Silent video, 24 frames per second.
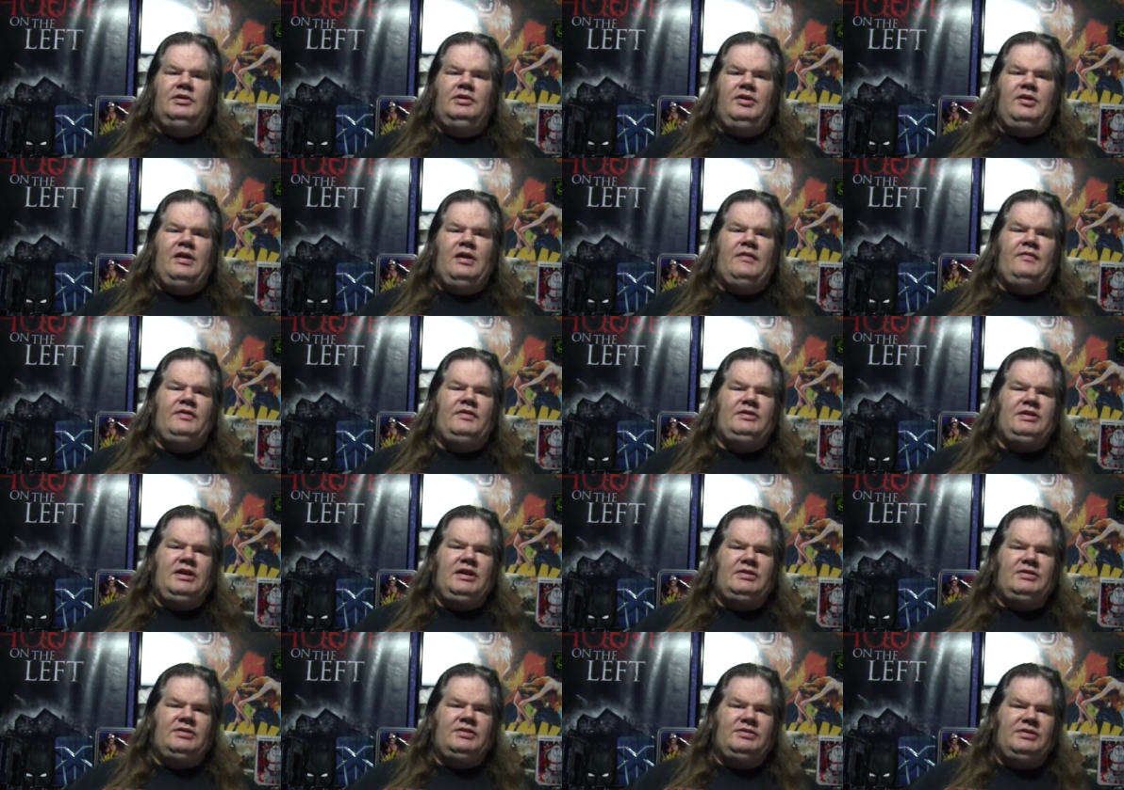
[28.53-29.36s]
You have a
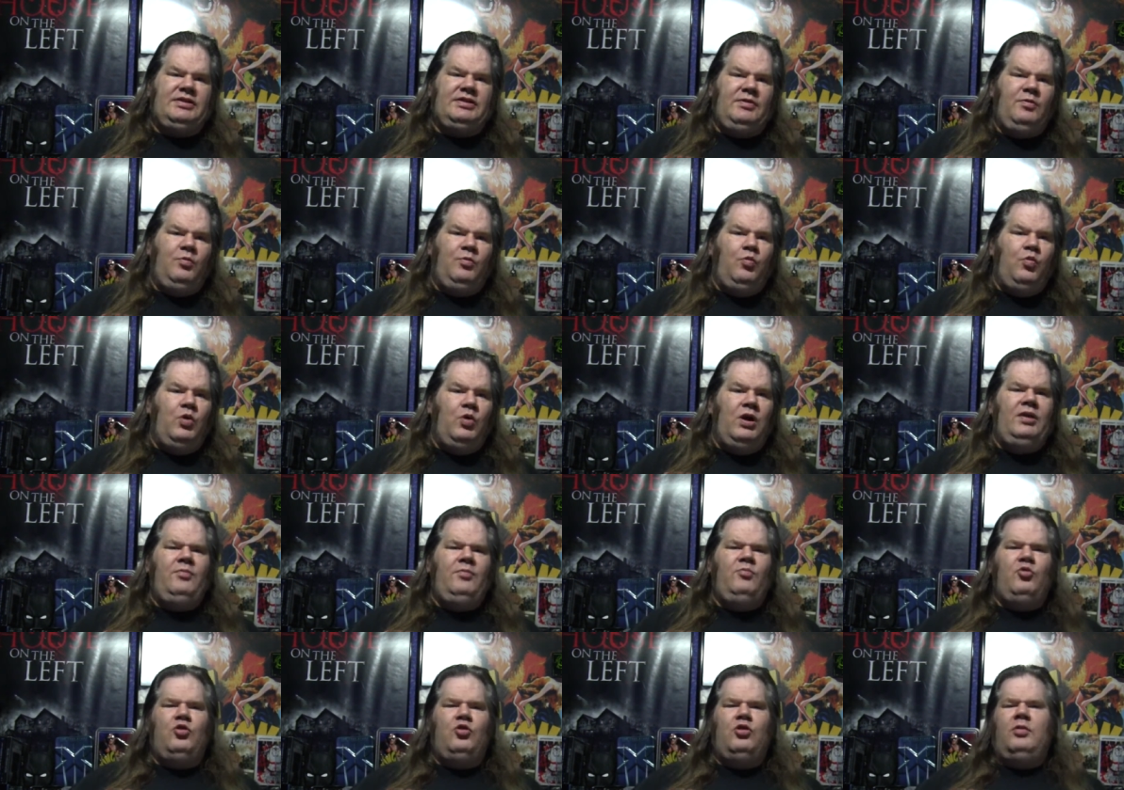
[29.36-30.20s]
chance to see
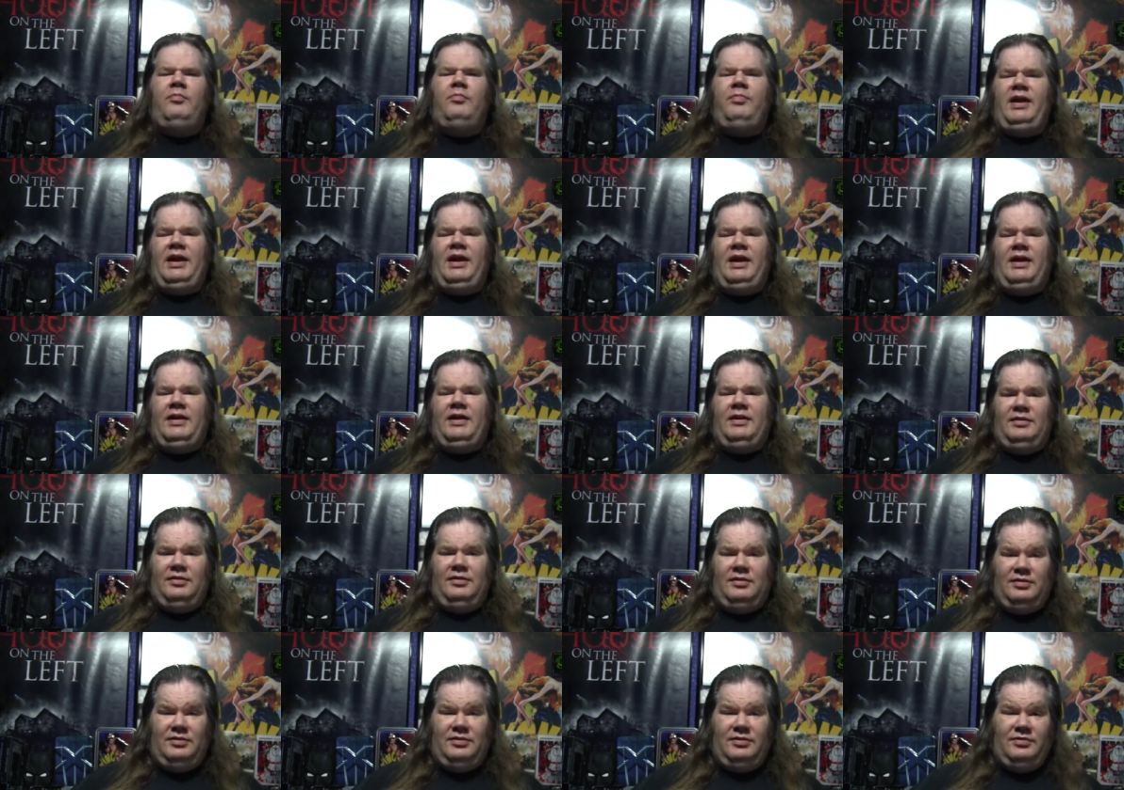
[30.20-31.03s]
one more
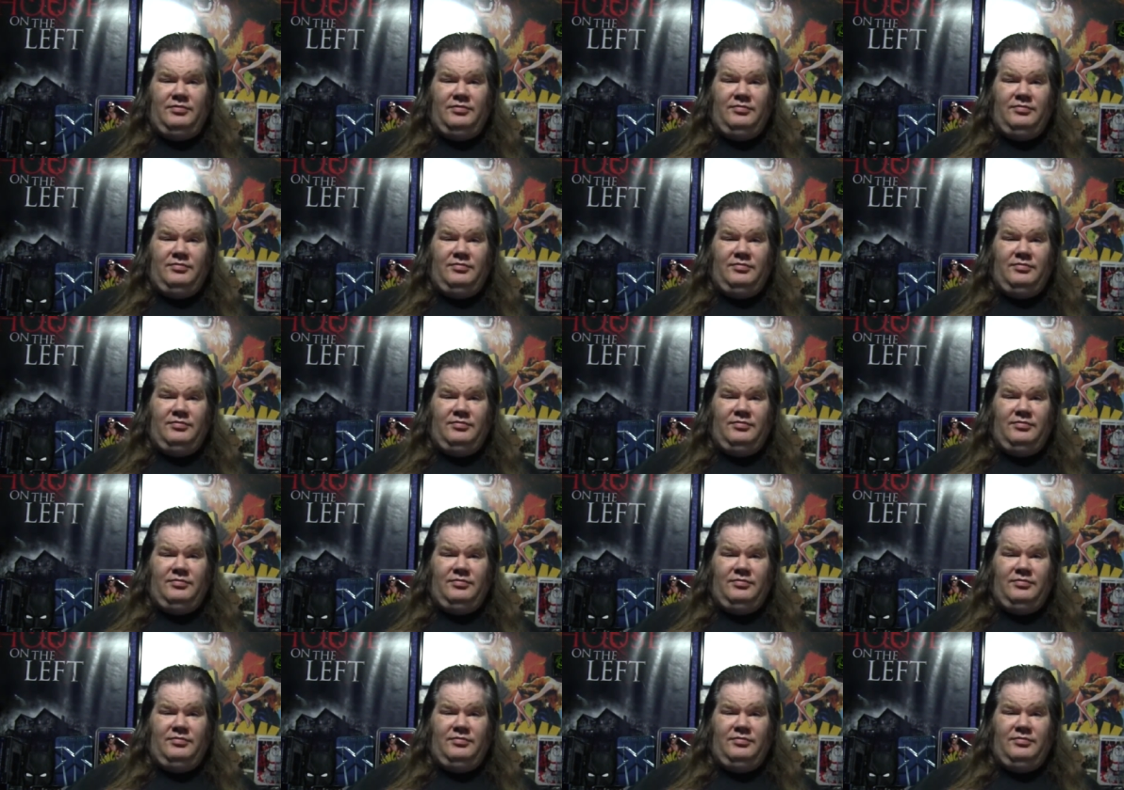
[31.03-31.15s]
band,